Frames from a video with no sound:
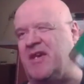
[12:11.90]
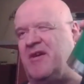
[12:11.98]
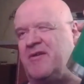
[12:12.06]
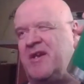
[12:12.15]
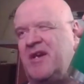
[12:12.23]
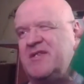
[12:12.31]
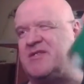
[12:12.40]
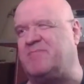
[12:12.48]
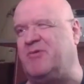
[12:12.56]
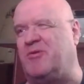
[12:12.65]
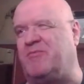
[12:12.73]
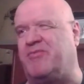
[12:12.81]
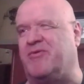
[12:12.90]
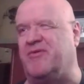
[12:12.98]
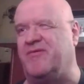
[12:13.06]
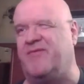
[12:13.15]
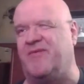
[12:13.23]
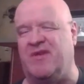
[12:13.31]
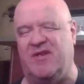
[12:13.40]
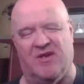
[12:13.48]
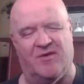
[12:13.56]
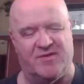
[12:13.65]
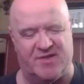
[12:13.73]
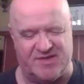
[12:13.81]
they are not spill proof,
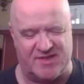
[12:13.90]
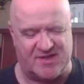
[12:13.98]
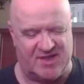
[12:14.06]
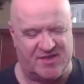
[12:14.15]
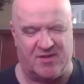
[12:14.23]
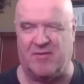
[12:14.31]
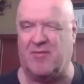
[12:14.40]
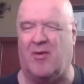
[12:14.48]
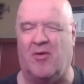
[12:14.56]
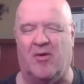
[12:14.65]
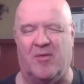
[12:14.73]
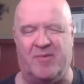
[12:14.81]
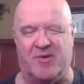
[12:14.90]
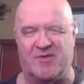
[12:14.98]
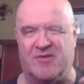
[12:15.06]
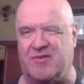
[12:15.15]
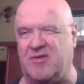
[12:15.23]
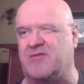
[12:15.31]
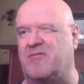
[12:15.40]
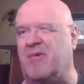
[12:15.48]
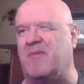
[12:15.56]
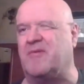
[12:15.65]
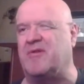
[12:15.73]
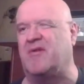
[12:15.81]
you know, because it's got the little hole up here. So just
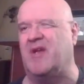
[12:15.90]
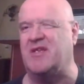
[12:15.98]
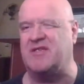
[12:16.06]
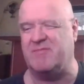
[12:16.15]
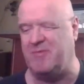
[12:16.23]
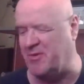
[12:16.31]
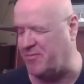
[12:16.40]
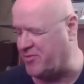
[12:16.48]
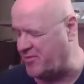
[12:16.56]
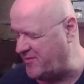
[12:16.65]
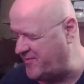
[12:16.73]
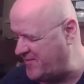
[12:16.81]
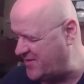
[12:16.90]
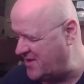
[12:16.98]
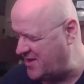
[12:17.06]
remember, they're not spill proof.